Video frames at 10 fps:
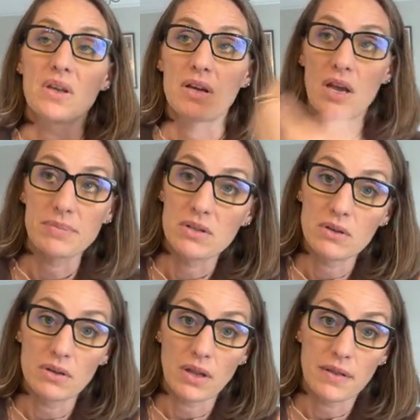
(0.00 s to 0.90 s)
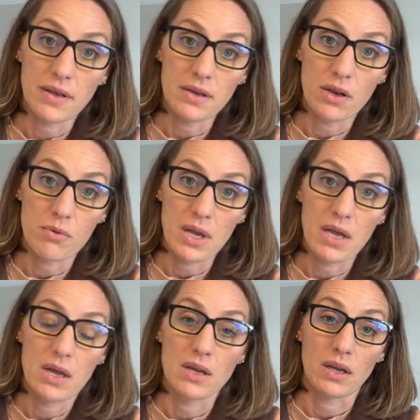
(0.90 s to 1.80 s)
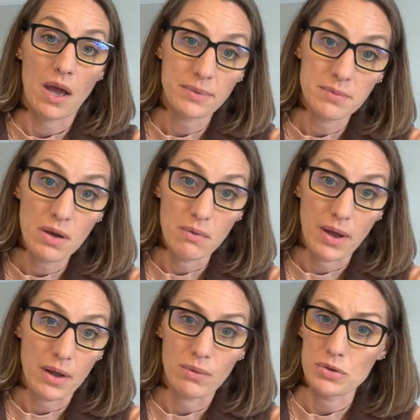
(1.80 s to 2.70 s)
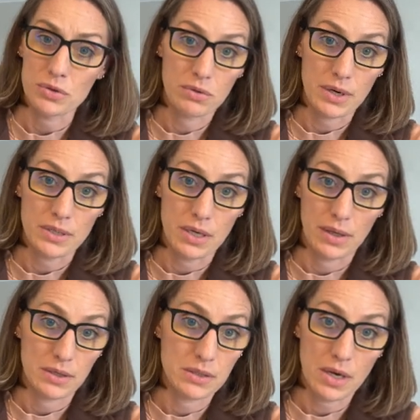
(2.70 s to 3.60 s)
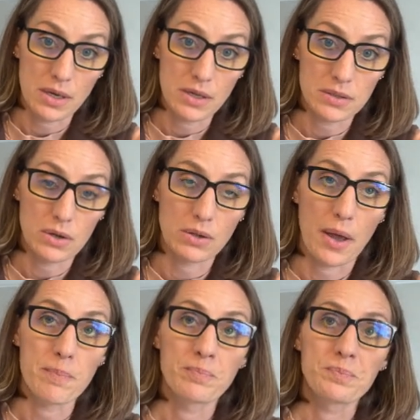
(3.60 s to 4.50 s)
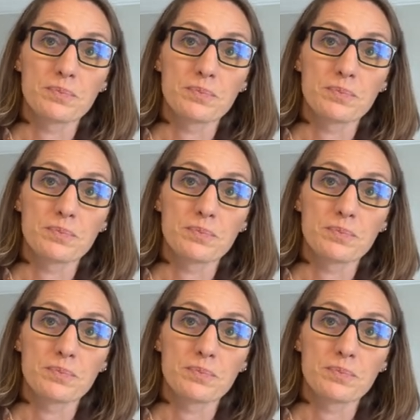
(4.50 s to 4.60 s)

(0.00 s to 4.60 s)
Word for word: I kept a little nightlight near me and it kept me awake, which was crazy, like this tiniest little light.